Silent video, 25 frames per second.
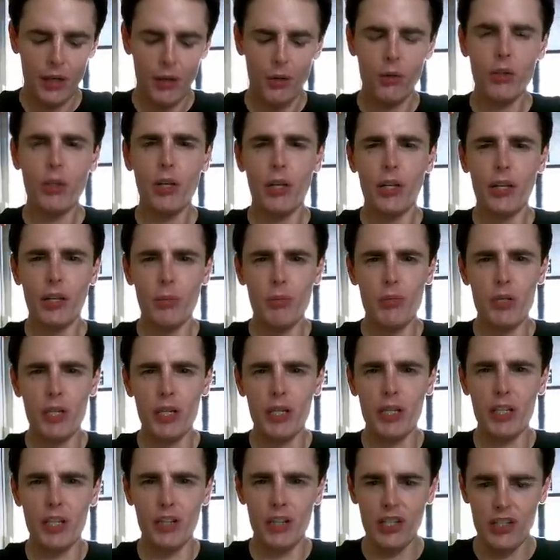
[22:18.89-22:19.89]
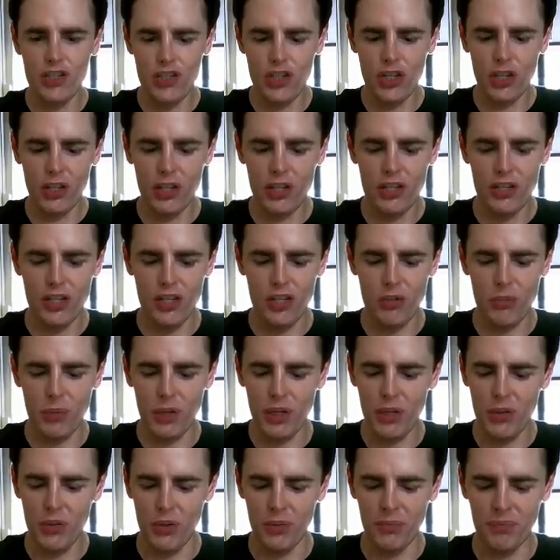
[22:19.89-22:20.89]
Oh yeah, and there was like green chilies as
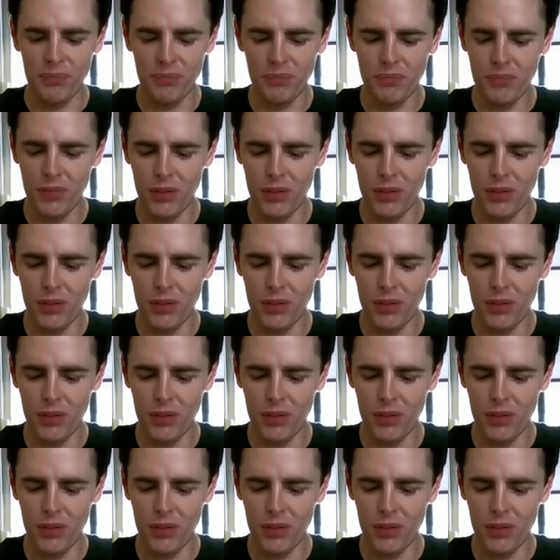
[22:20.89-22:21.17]
well.